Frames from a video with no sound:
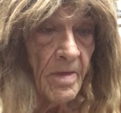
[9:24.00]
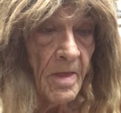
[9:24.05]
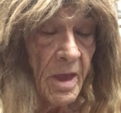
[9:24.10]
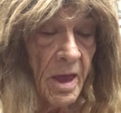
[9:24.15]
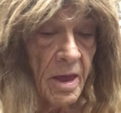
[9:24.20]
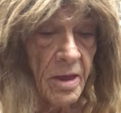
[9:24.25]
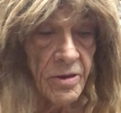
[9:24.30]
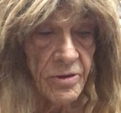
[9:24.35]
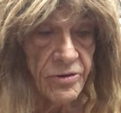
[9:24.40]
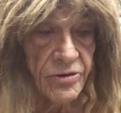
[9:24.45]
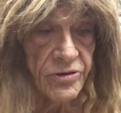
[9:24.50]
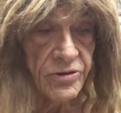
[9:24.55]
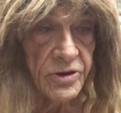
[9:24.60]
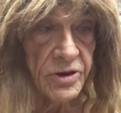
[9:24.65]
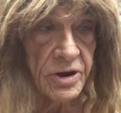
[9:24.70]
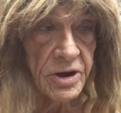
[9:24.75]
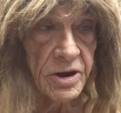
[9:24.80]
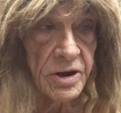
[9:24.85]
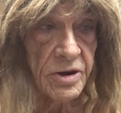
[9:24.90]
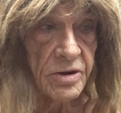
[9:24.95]
as
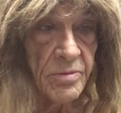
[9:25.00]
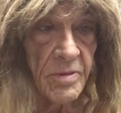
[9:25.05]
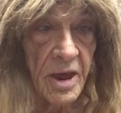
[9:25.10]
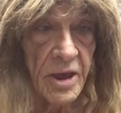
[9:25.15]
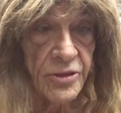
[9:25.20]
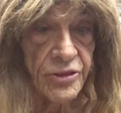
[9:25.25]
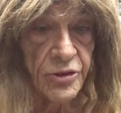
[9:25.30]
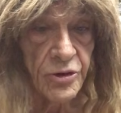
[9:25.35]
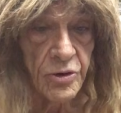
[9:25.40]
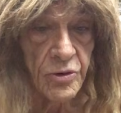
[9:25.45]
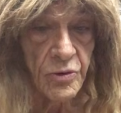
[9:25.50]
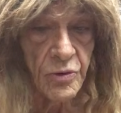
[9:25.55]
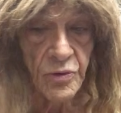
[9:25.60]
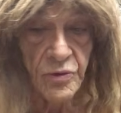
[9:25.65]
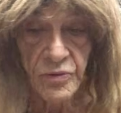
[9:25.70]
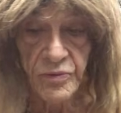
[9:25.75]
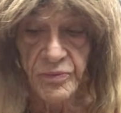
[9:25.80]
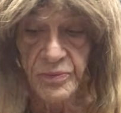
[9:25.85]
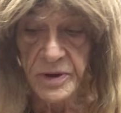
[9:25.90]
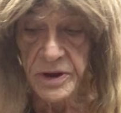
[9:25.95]
seen in Matthew's
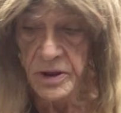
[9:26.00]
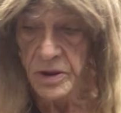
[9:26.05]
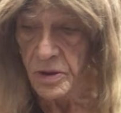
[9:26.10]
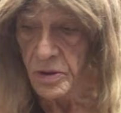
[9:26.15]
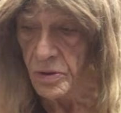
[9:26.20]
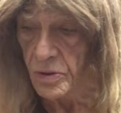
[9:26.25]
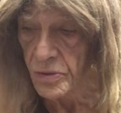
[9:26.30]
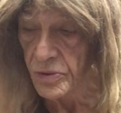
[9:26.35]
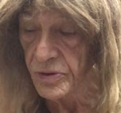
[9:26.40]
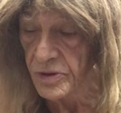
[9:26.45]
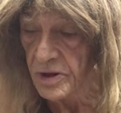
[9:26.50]
videos